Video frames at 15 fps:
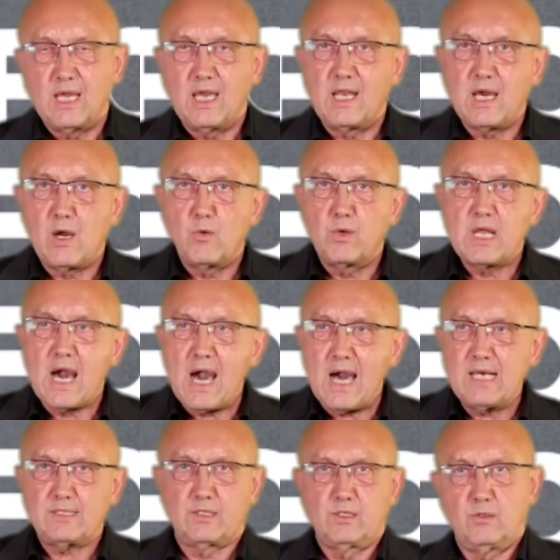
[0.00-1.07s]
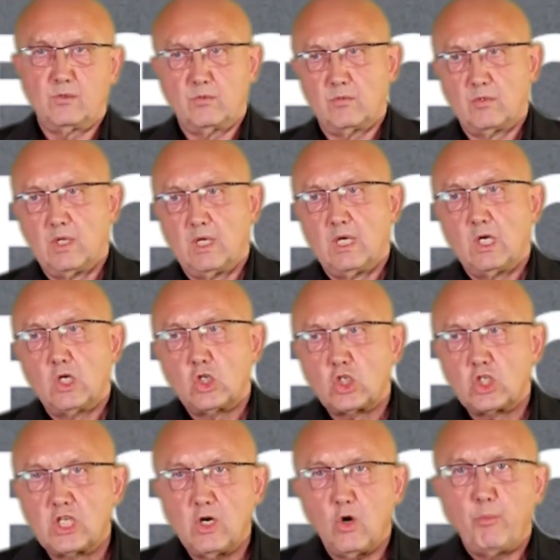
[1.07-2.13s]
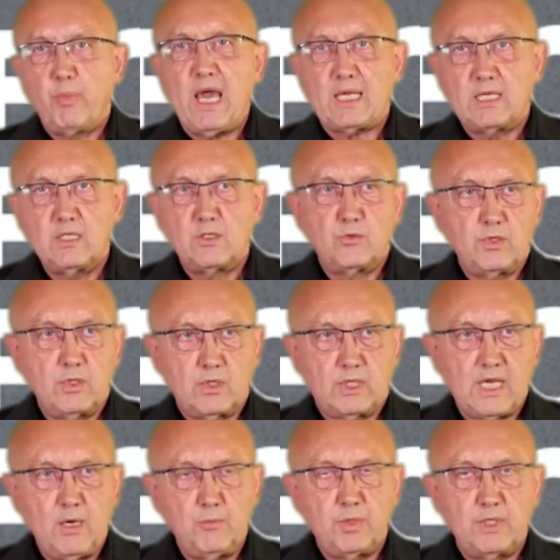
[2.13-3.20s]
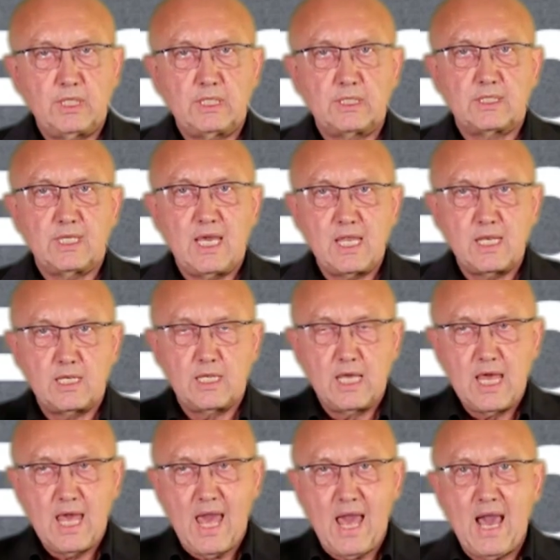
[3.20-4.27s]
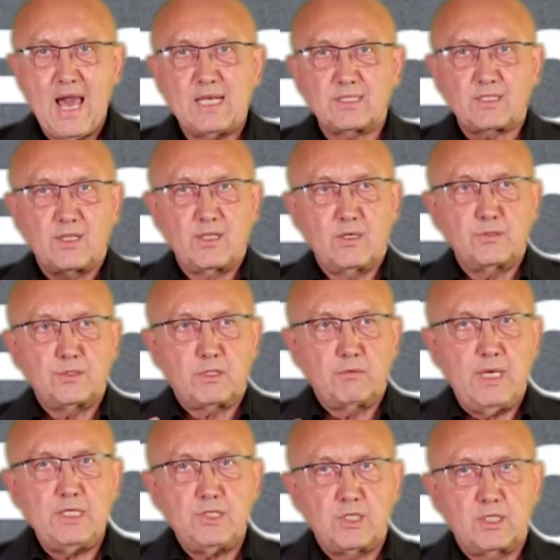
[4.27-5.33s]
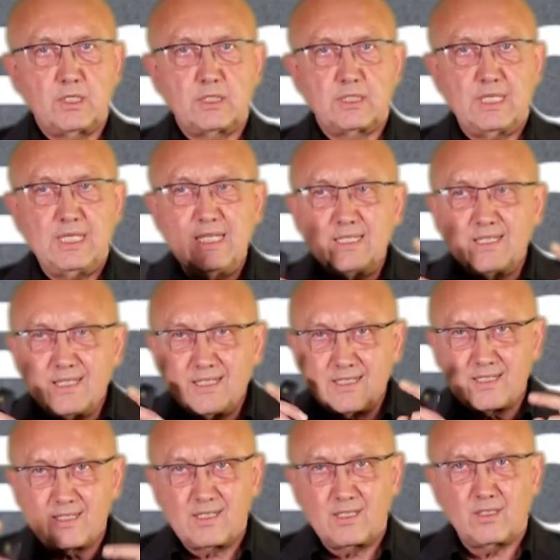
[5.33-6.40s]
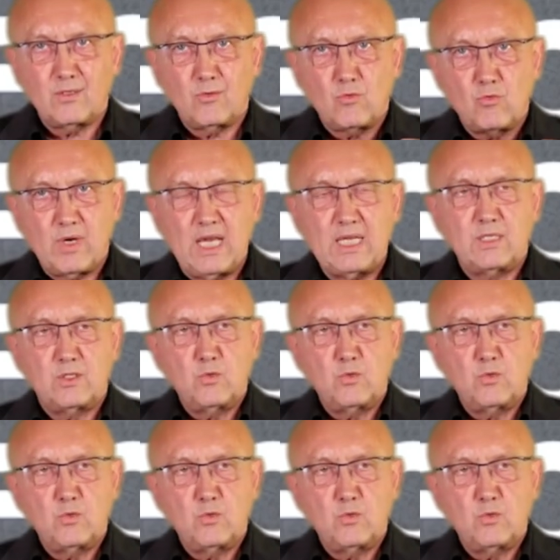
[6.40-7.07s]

And I would ask you, go back into your companies and ask those questions. Is it still right?